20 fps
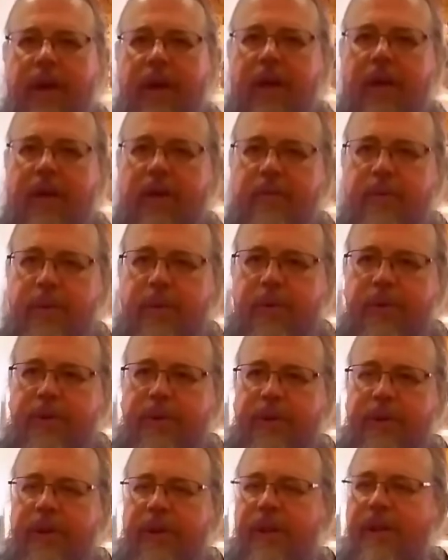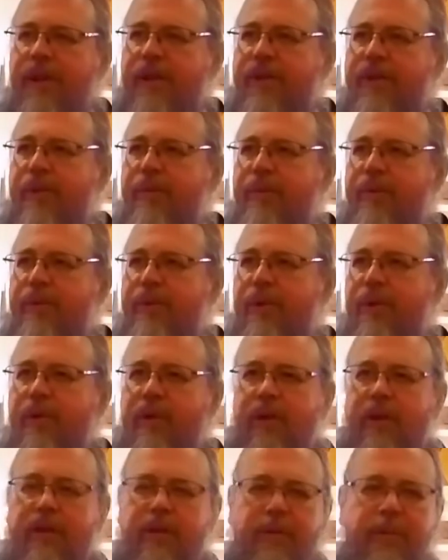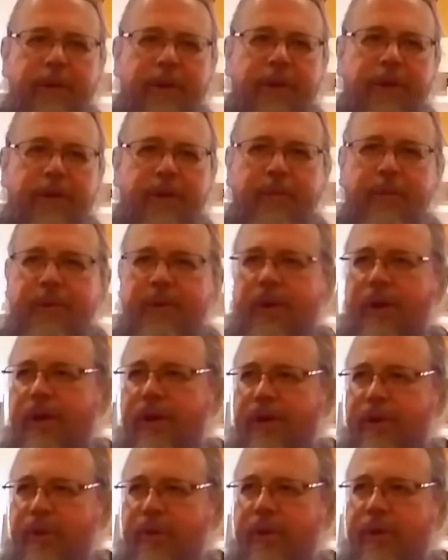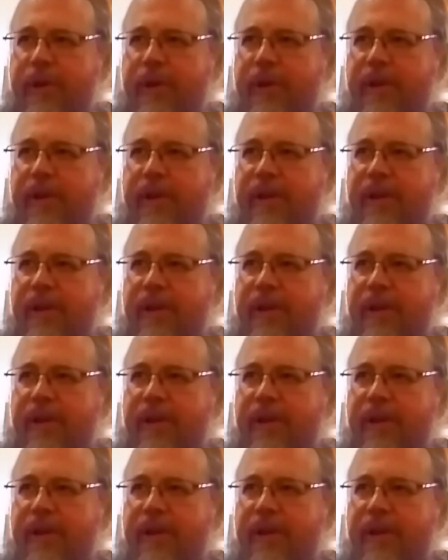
uh, of course, in the East, it was all clear because it was all in Greek.